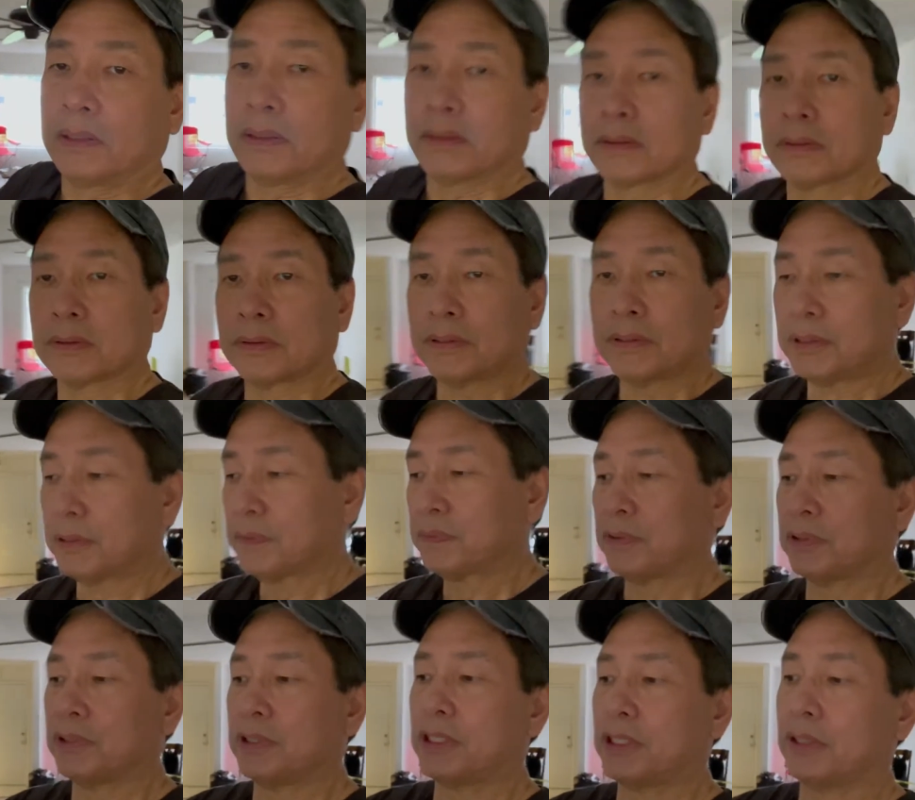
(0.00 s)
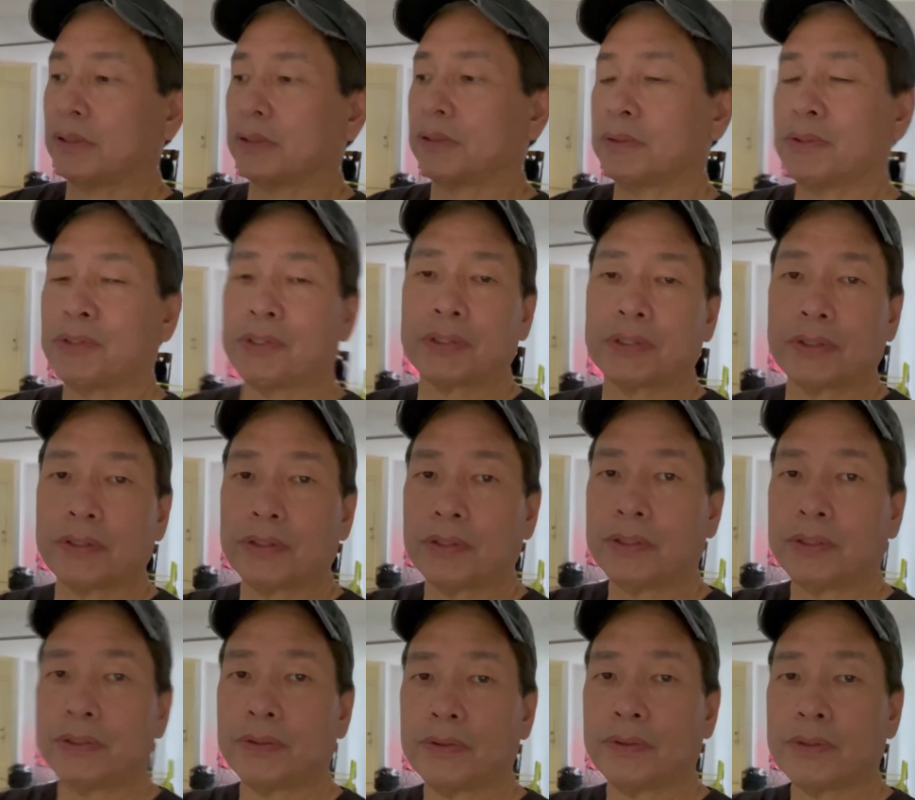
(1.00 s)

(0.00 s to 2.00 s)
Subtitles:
Christopher chose to use